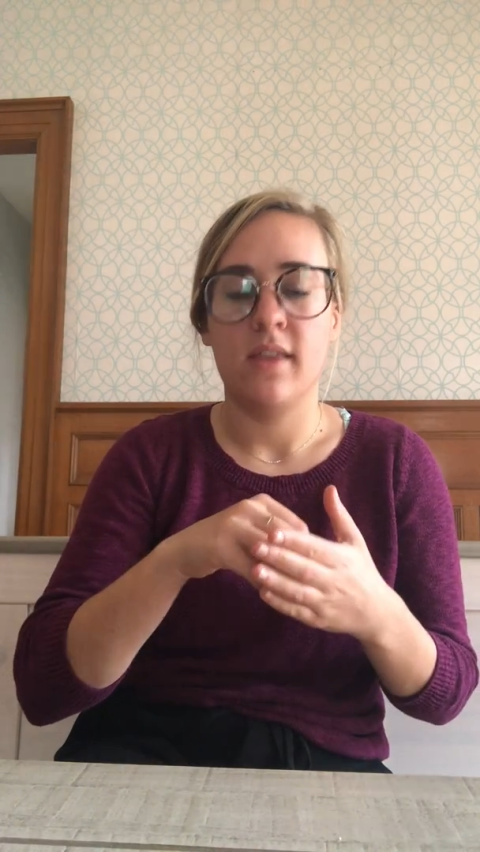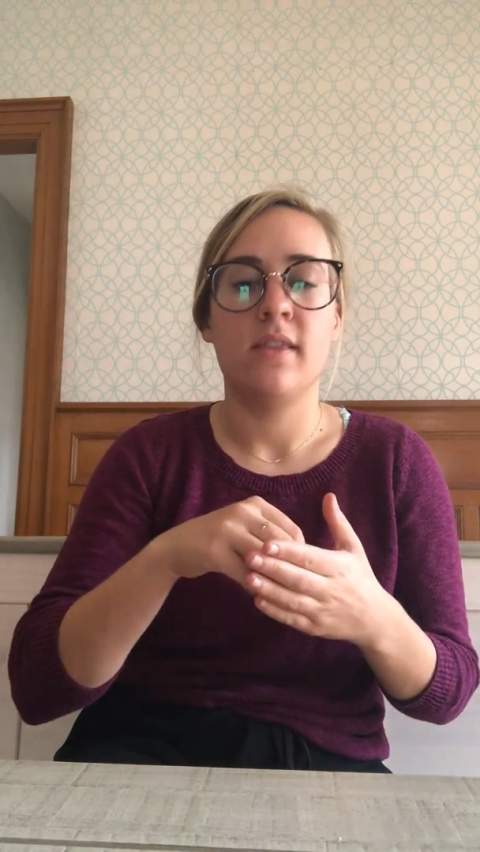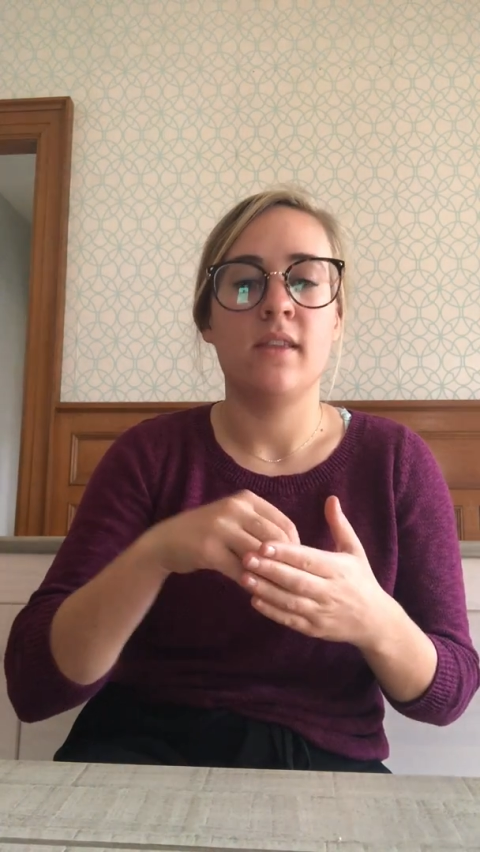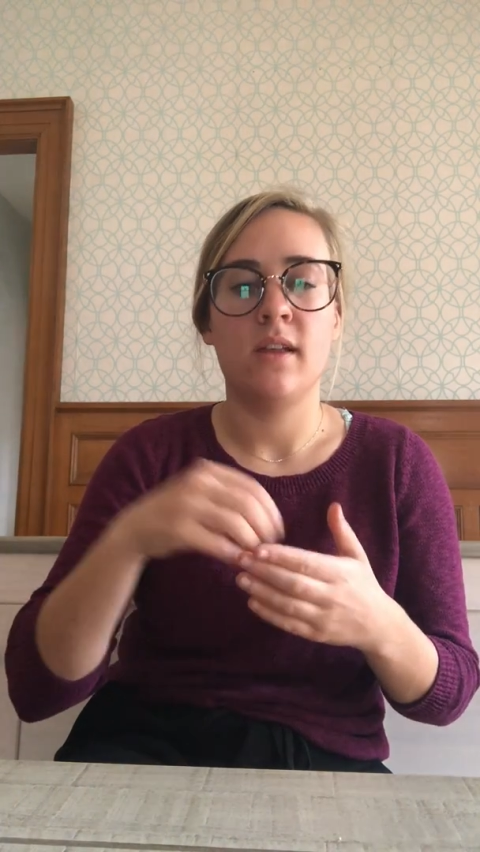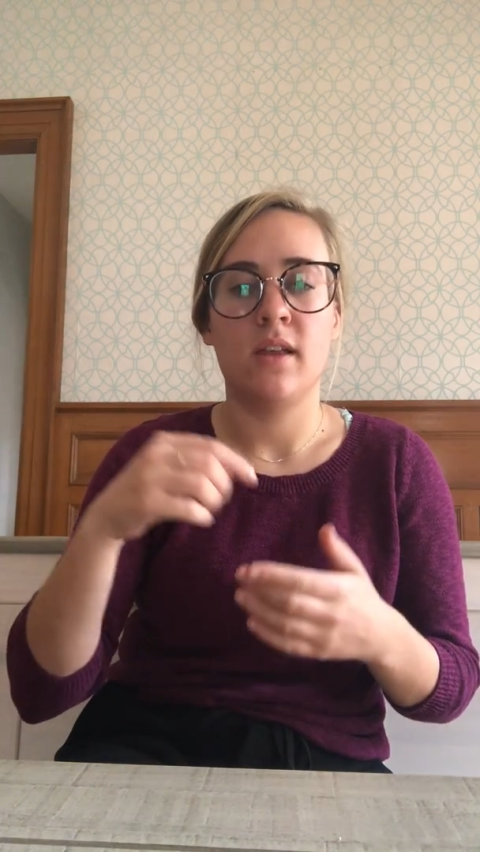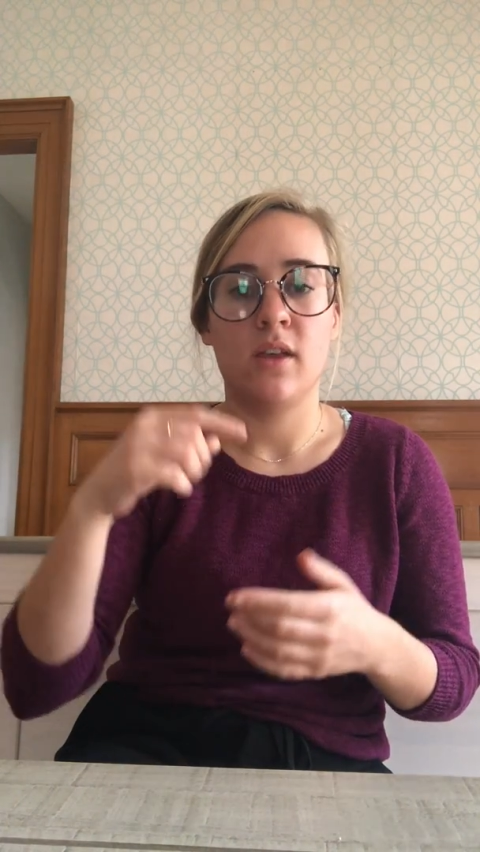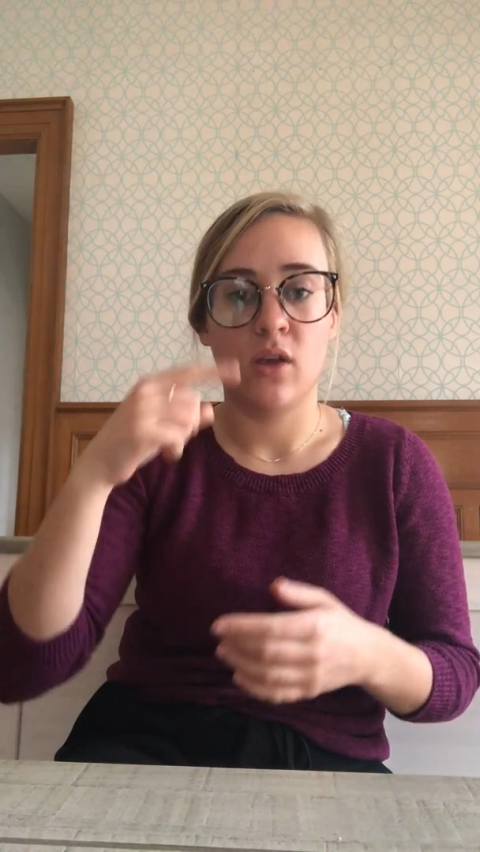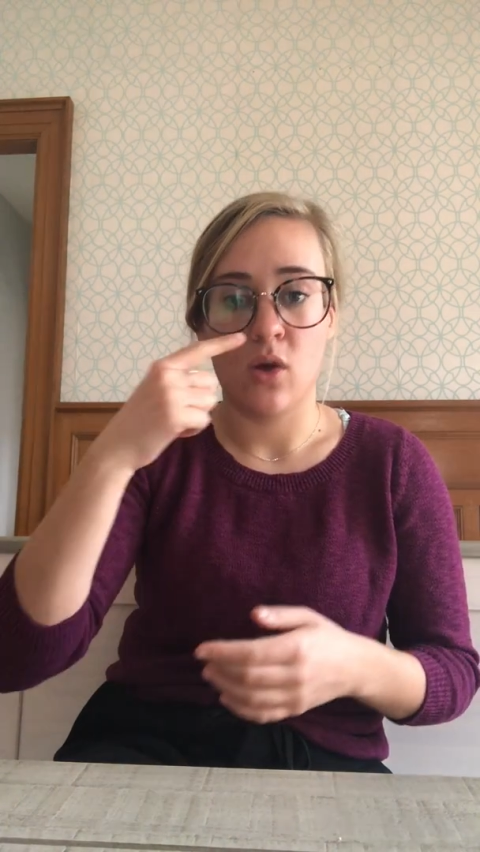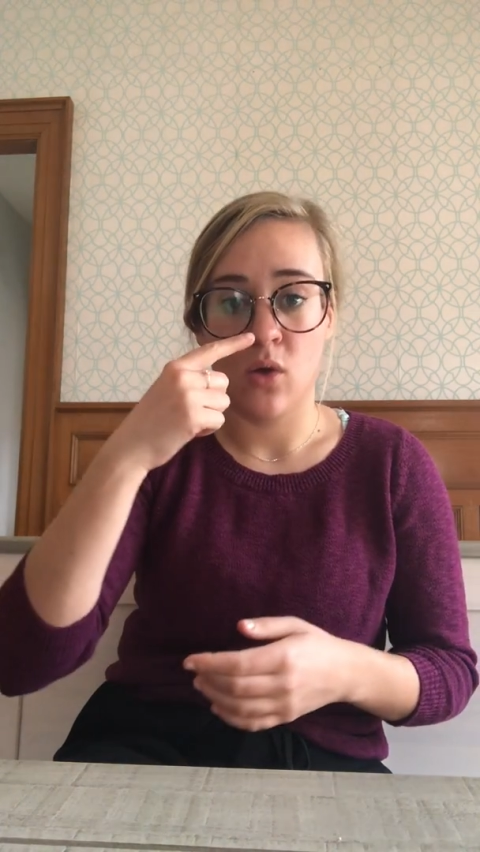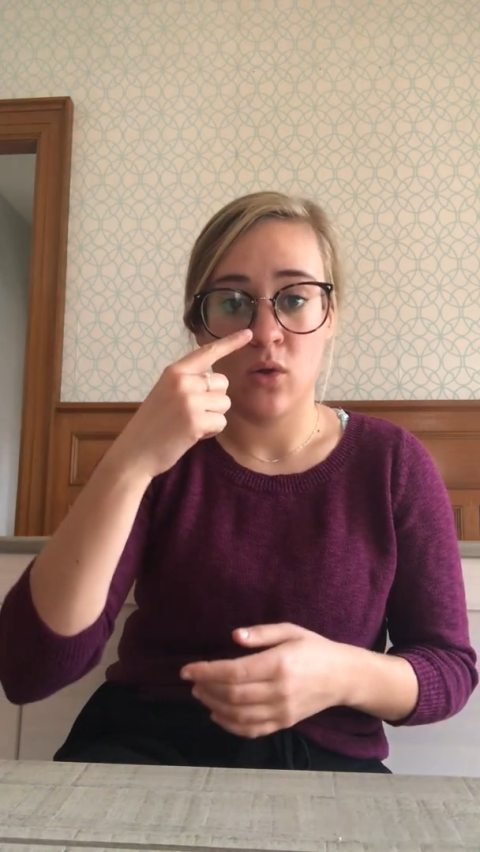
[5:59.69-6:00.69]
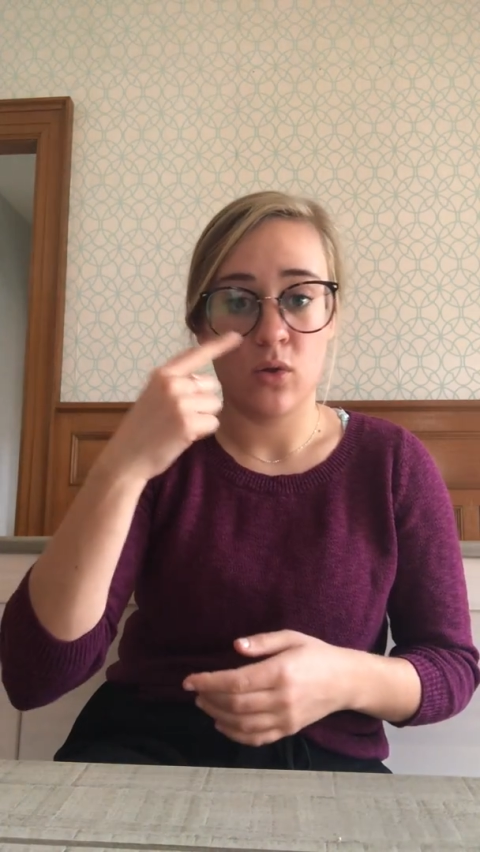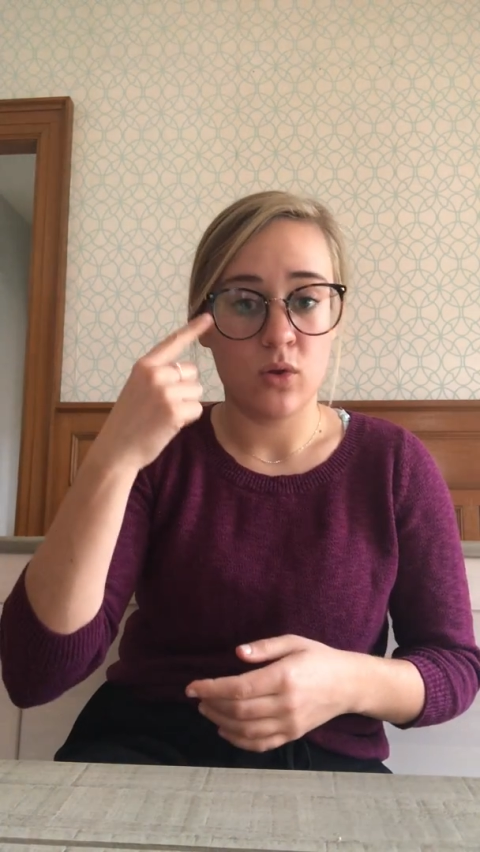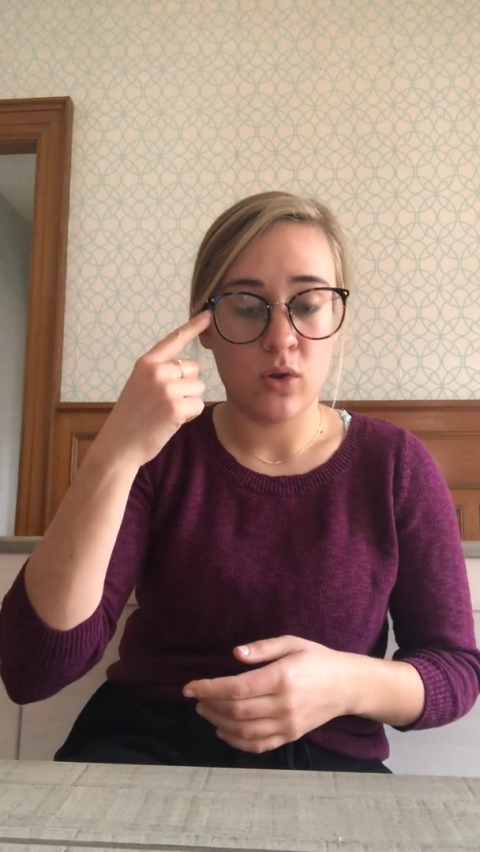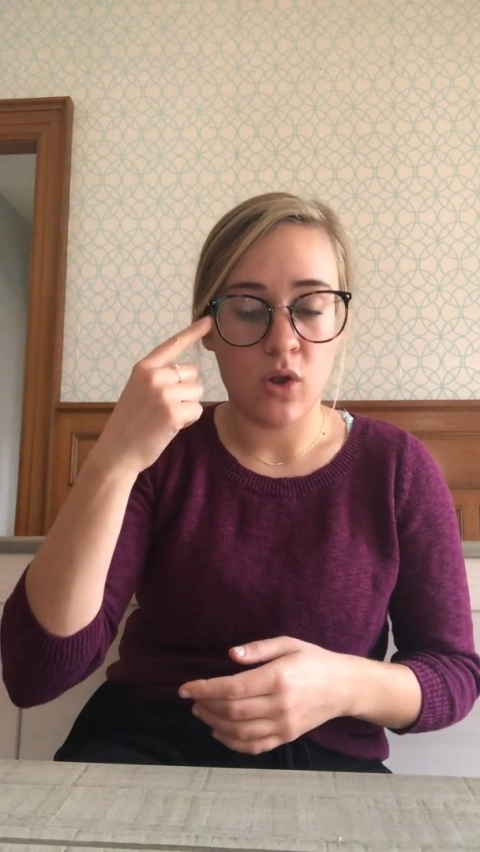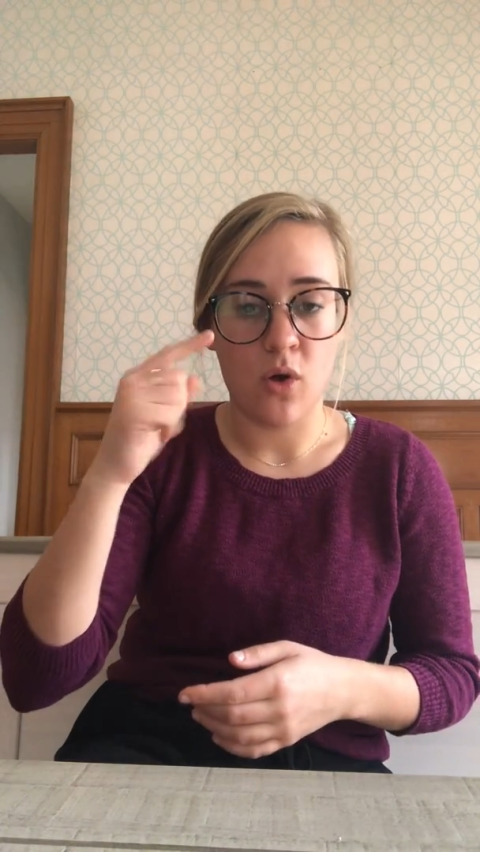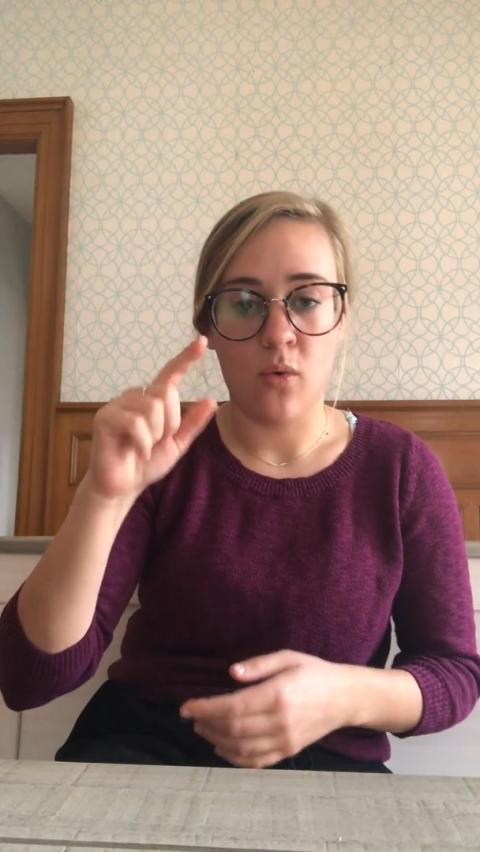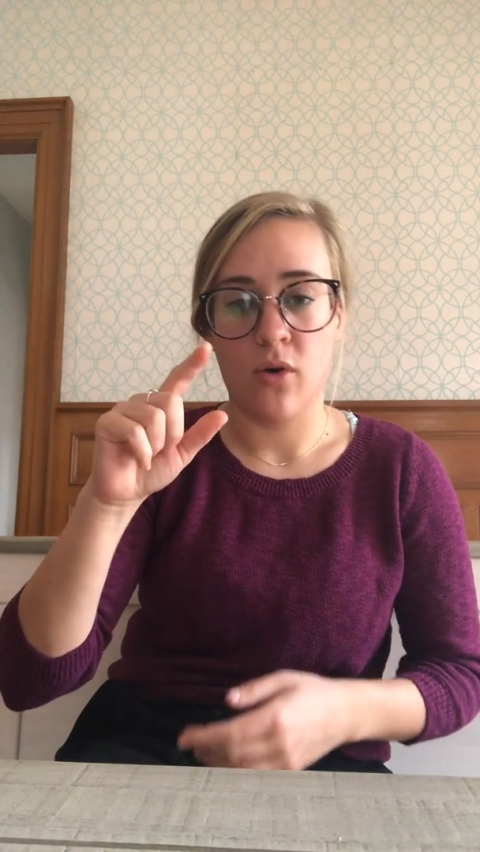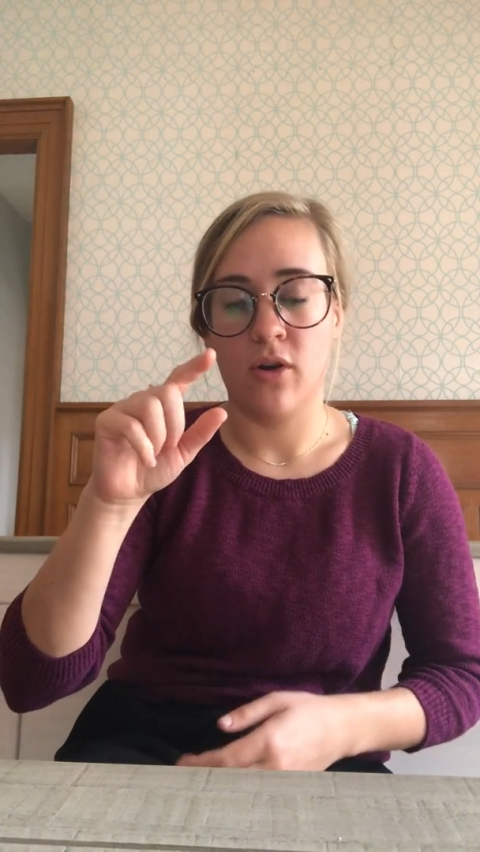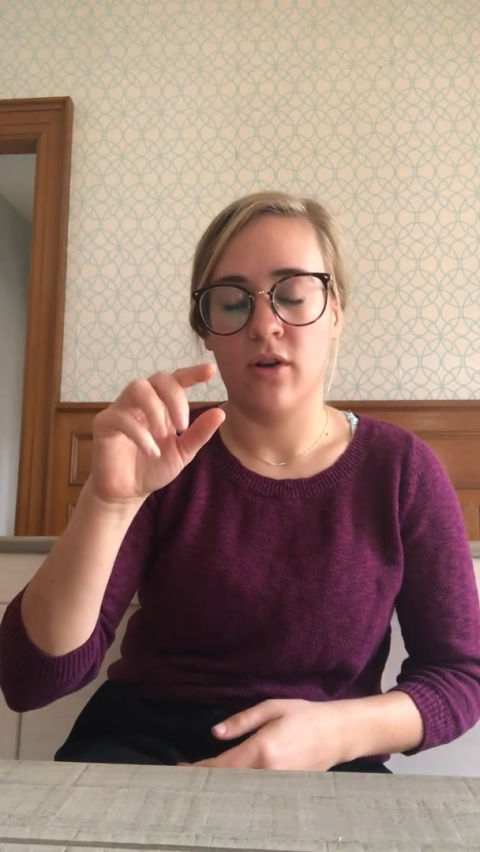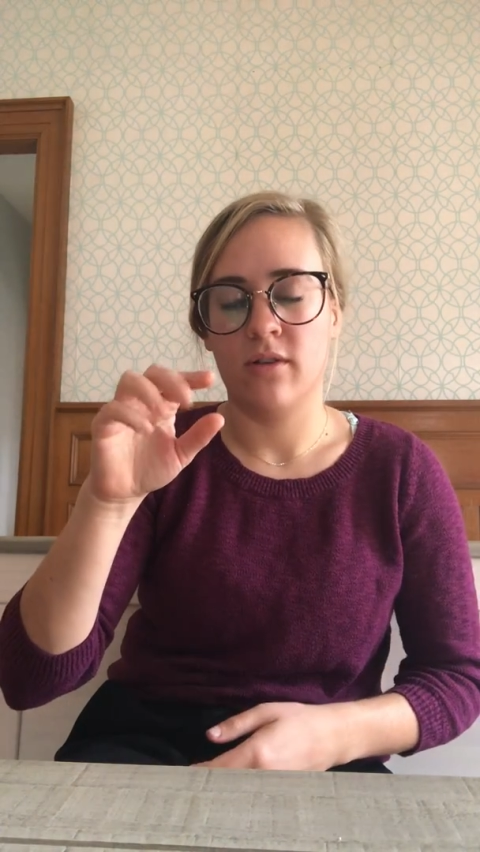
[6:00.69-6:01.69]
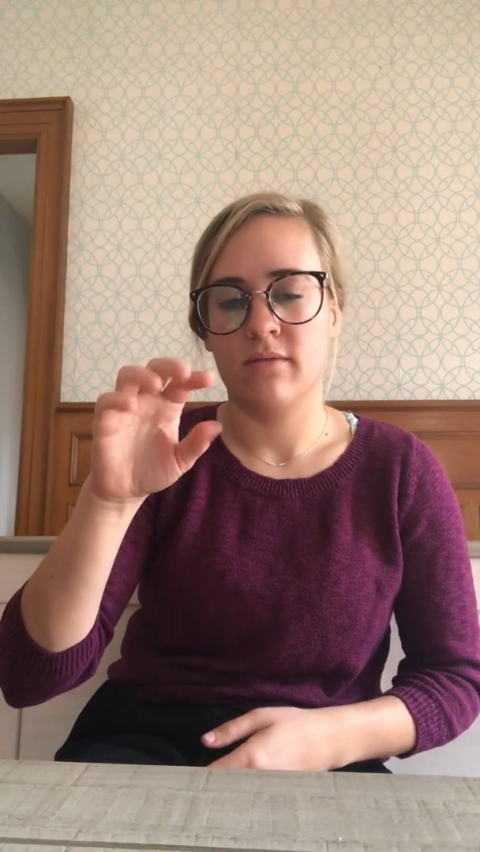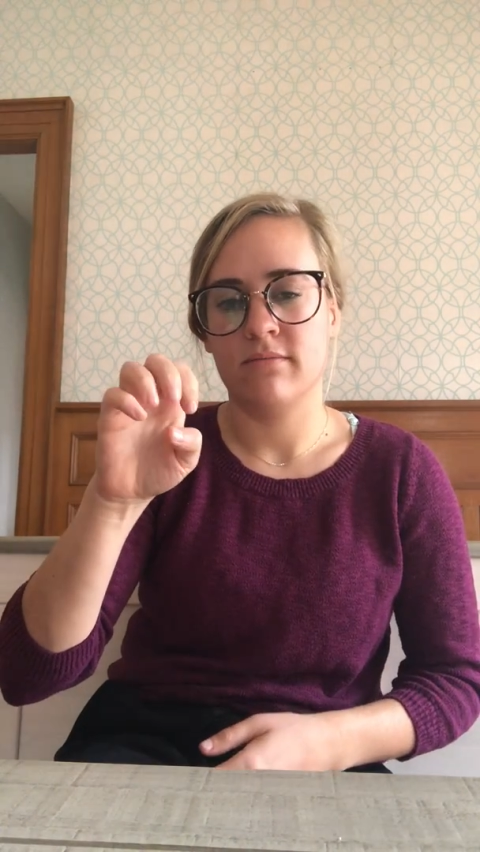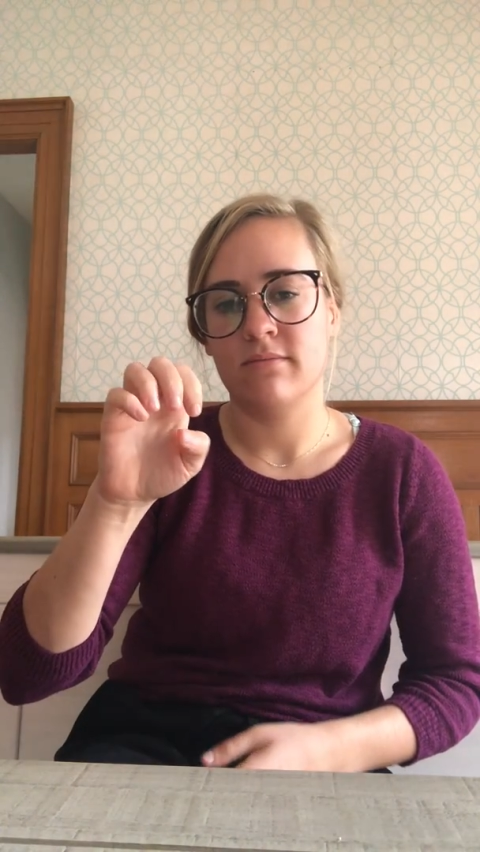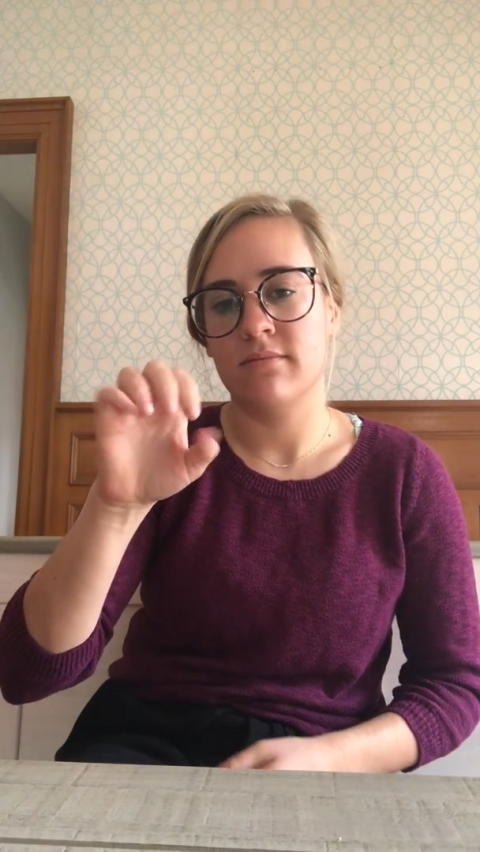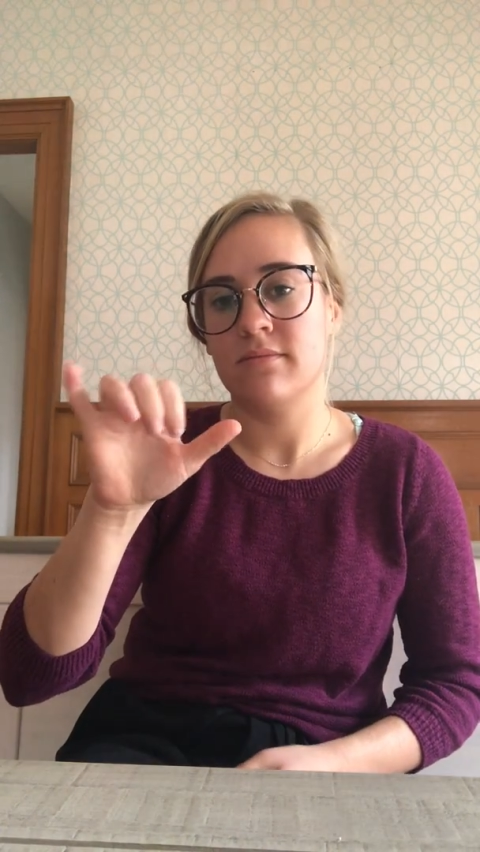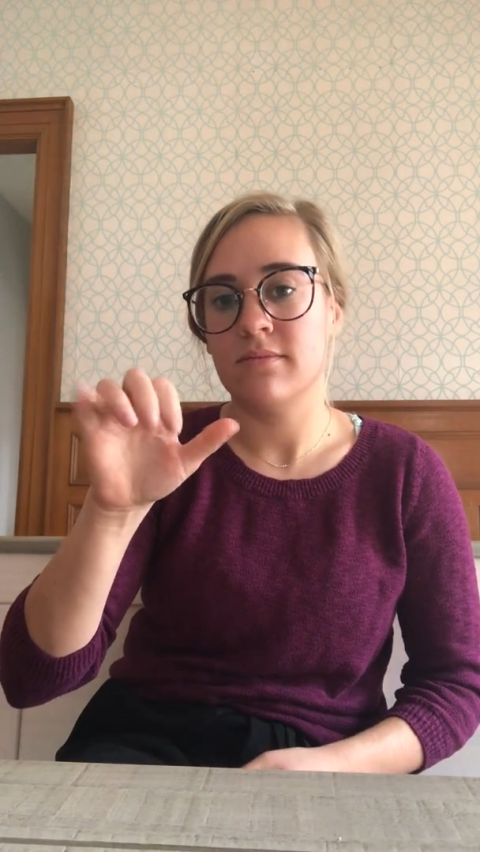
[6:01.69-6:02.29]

Ear anomalies and hearing loss are common.